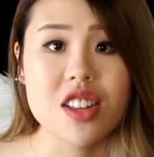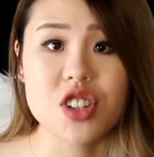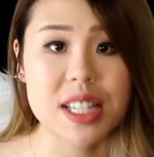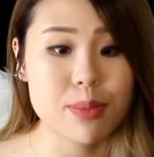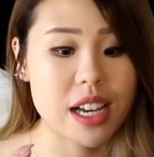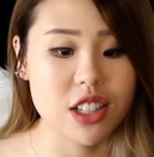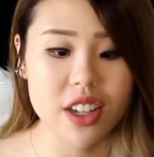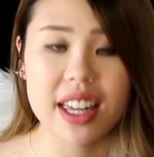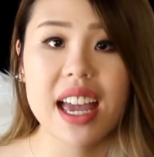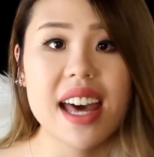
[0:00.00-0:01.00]
just by
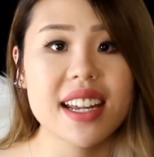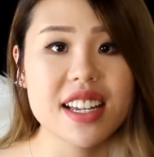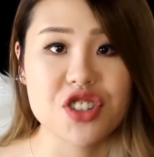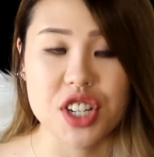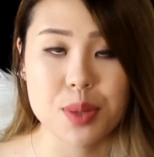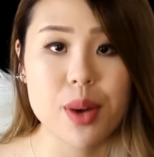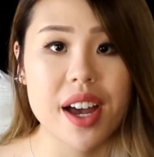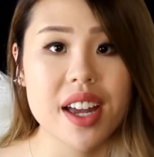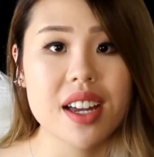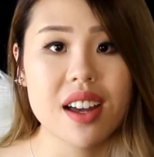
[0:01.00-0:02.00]
looking at it and just
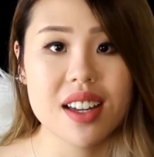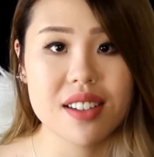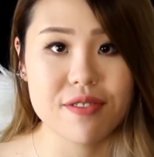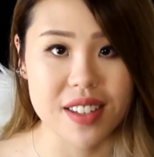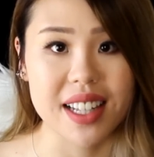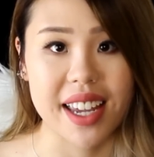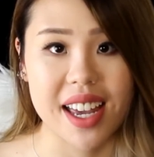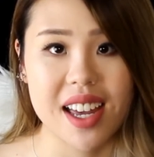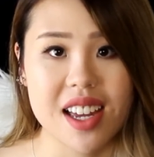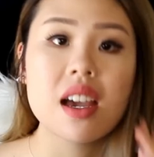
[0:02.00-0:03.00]
by feeling
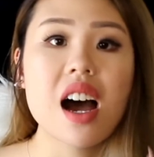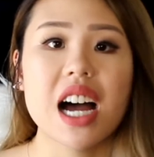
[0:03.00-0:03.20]
it.